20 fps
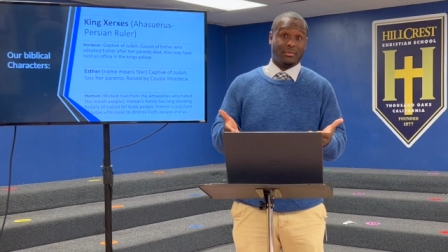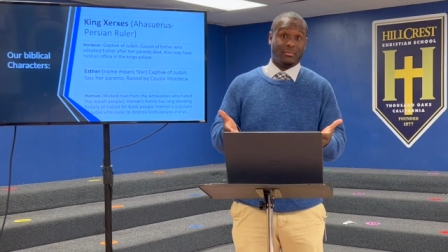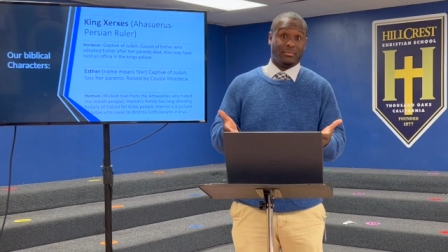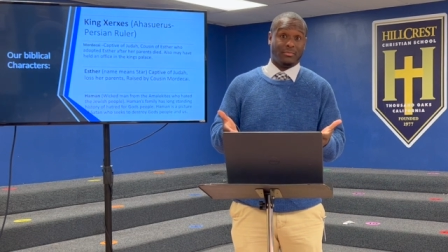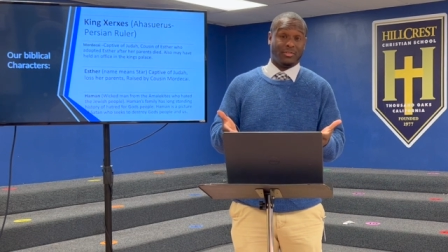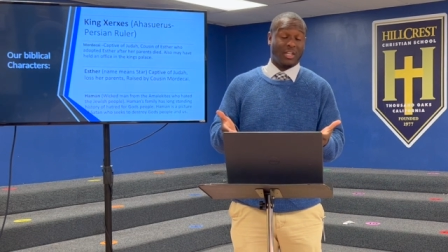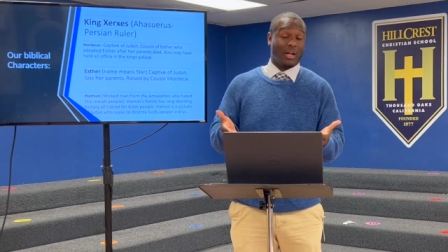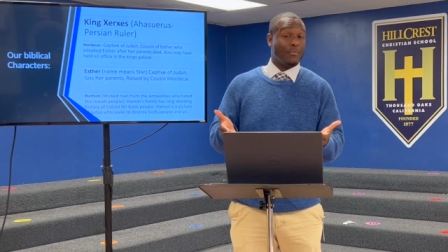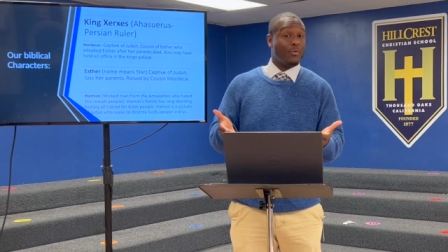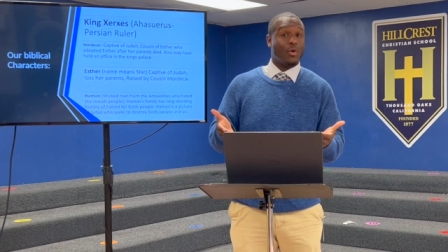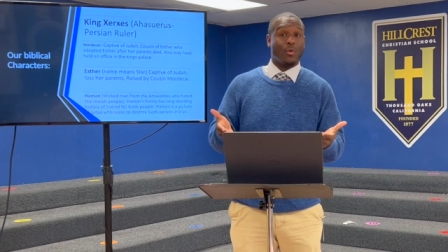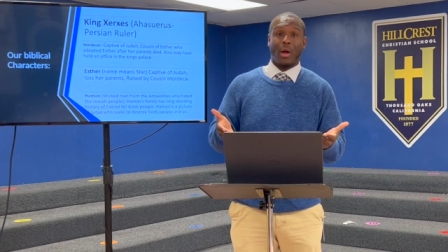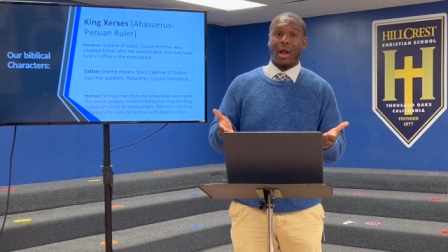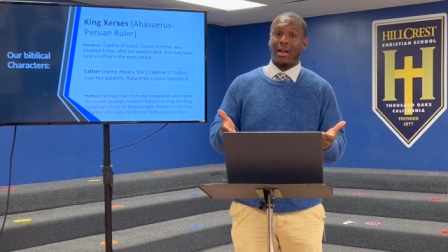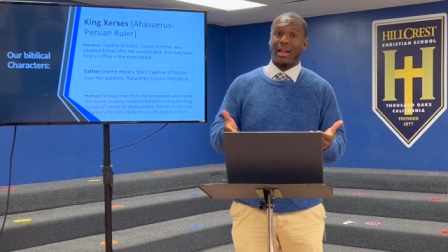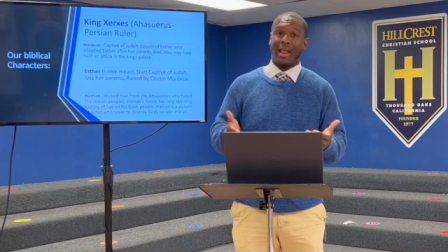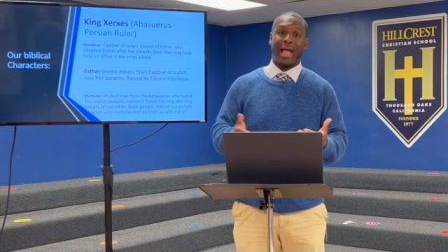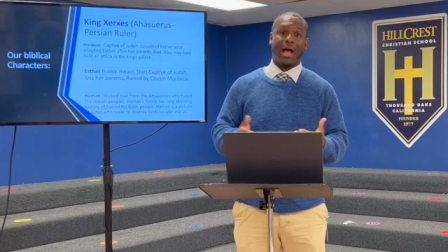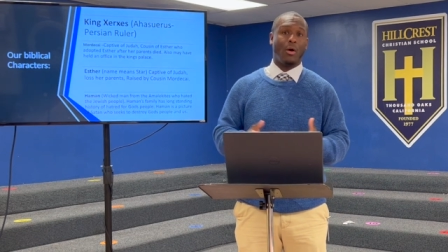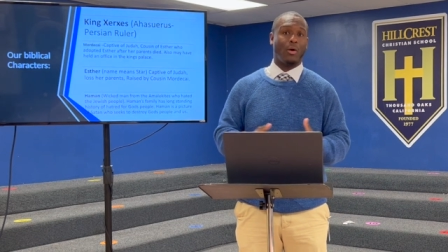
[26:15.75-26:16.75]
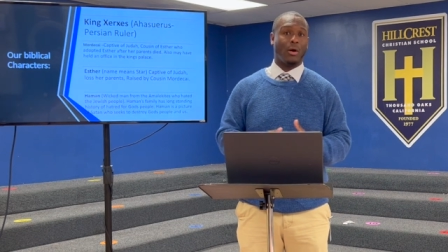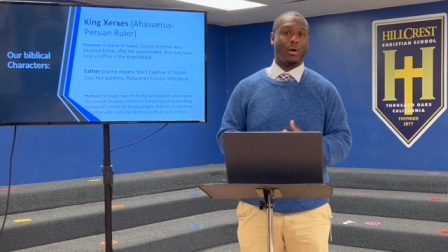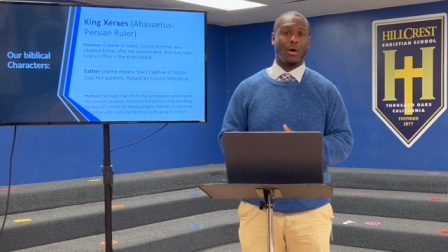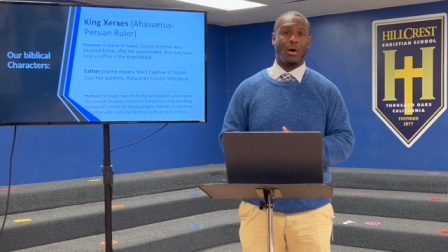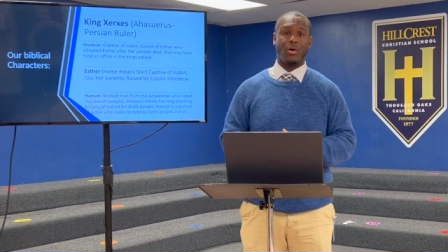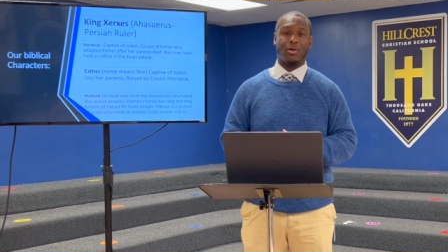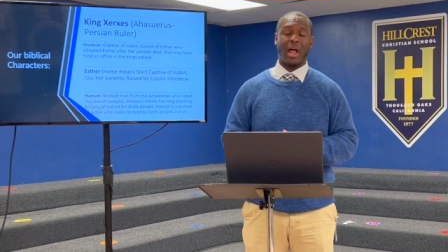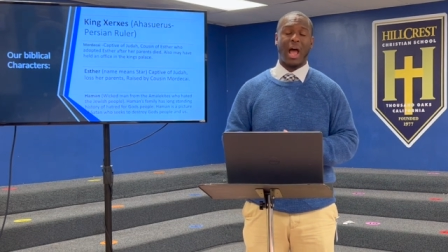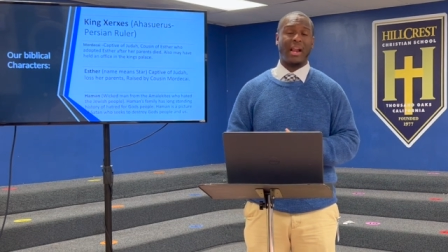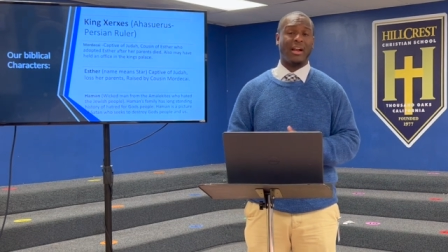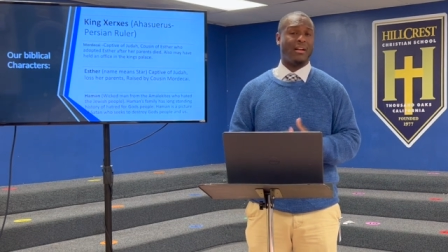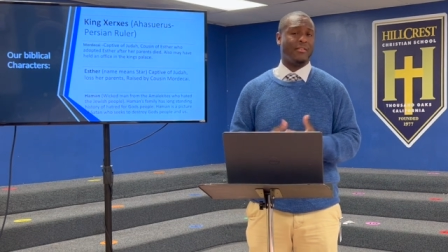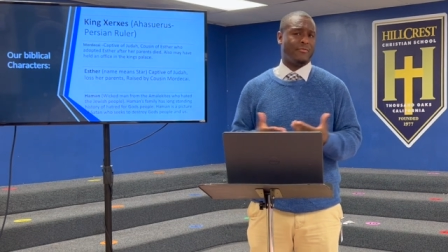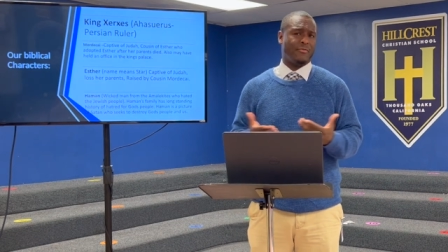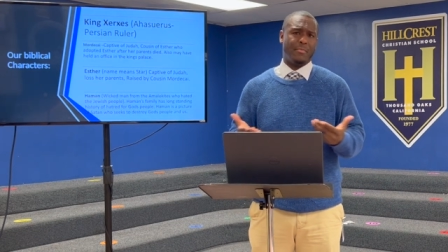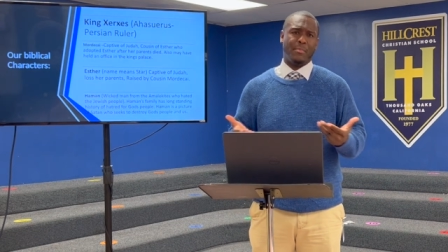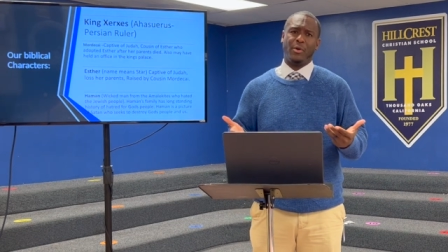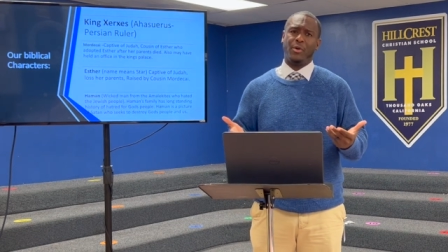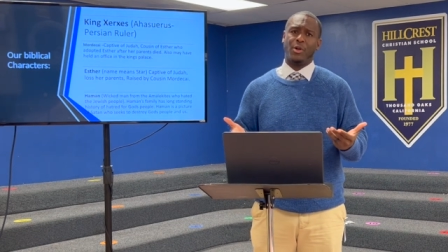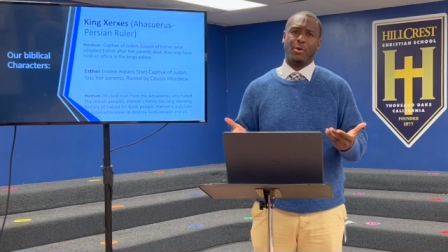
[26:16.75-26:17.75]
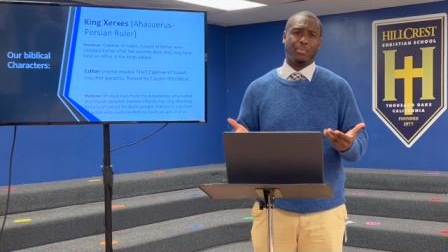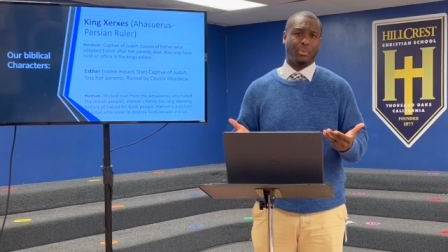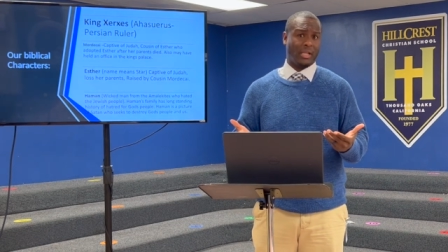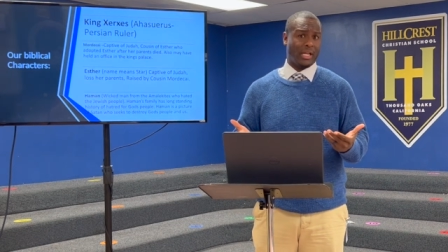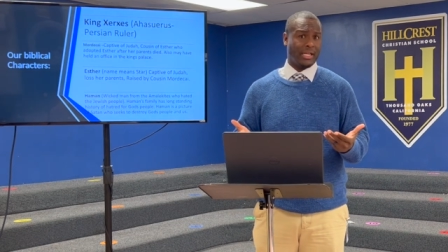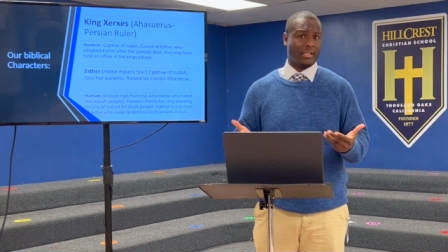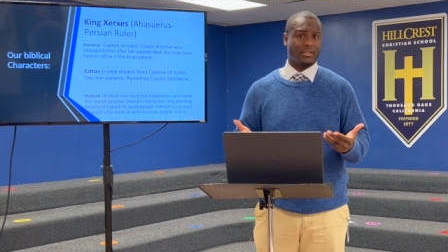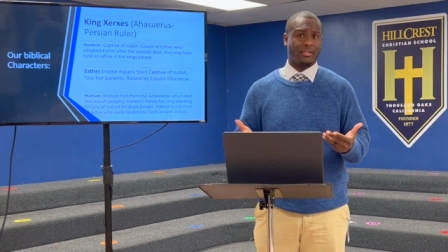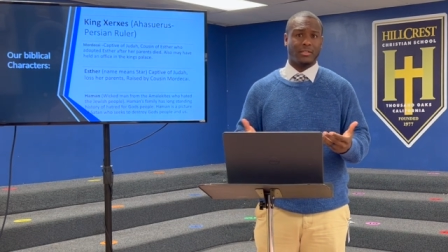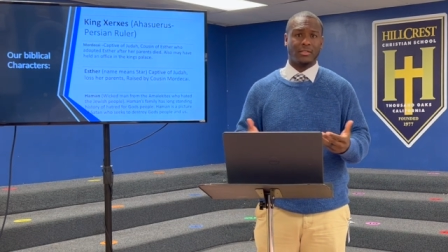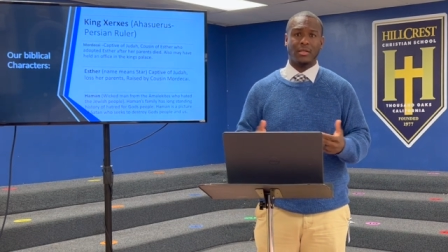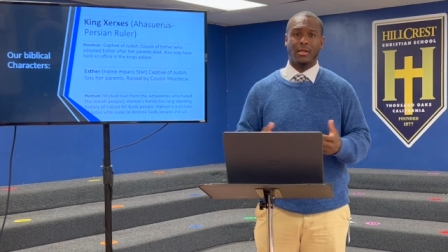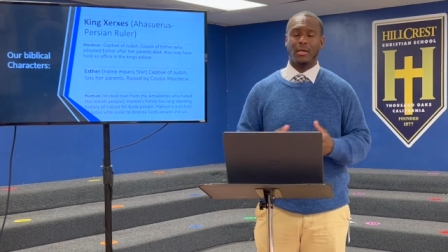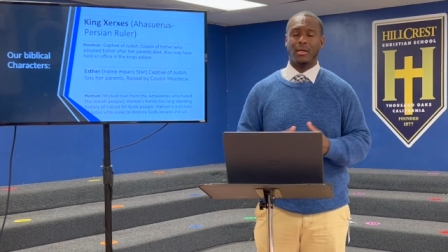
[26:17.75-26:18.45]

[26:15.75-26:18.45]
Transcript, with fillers: Some of you right now are, are not in a familiar place.